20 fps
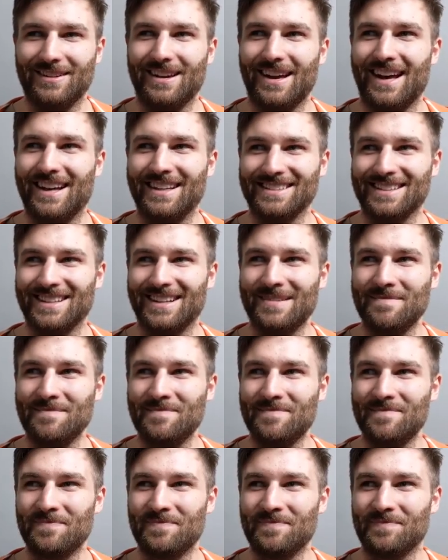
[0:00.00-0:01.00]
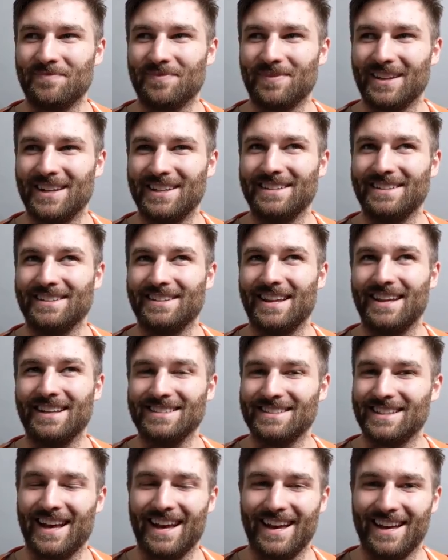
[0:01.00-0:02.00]
as I'm
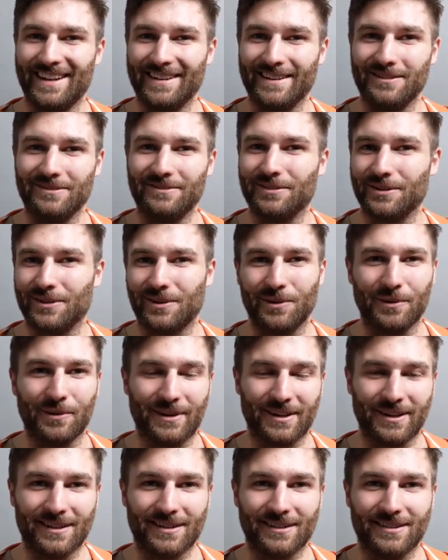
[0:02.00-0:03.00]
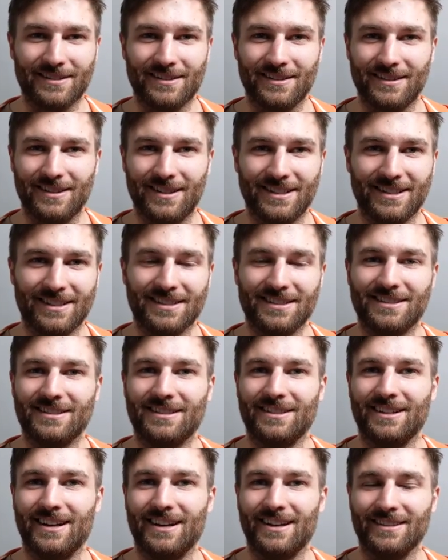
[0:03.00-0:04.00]
days ahead of recording
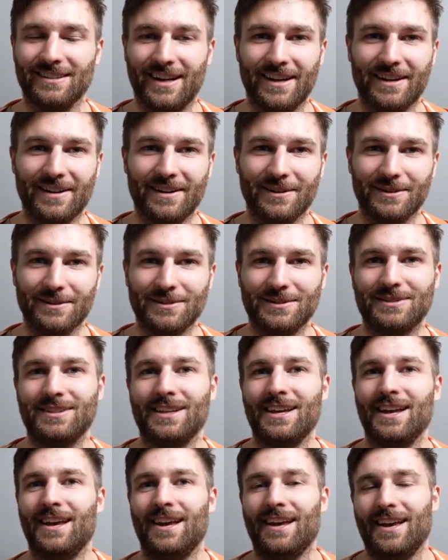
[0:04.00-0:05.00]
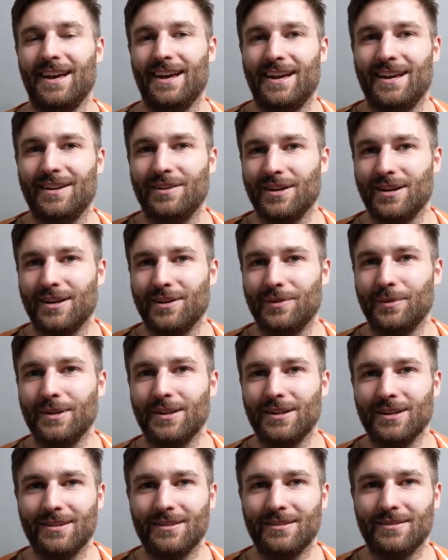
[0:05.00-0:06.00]
each liner notes, and
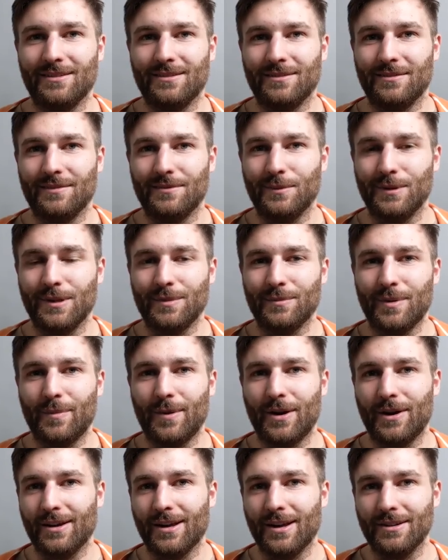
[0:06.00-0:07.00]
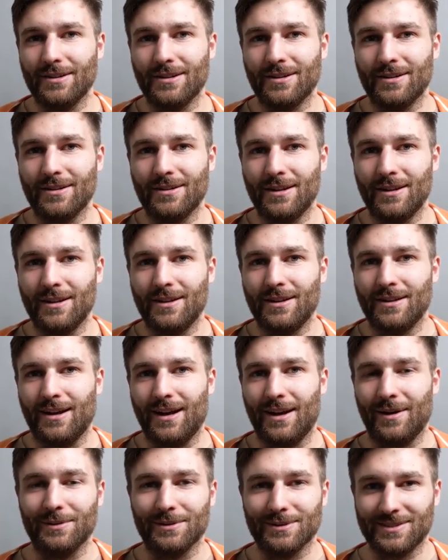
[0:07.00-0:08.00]
we can prepare together.
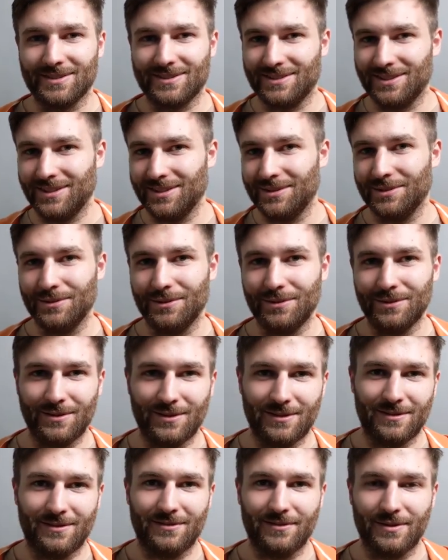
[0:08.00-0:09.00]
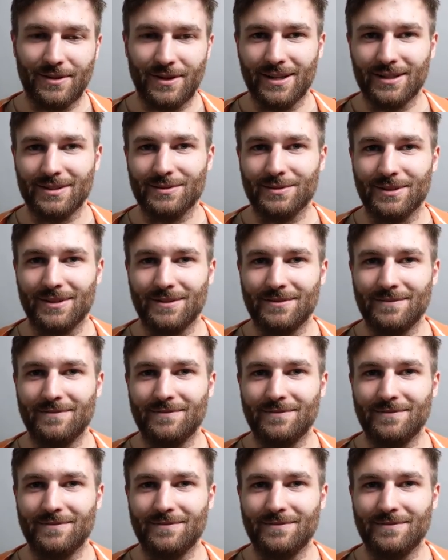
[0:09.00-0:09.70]
I will see you for the next one.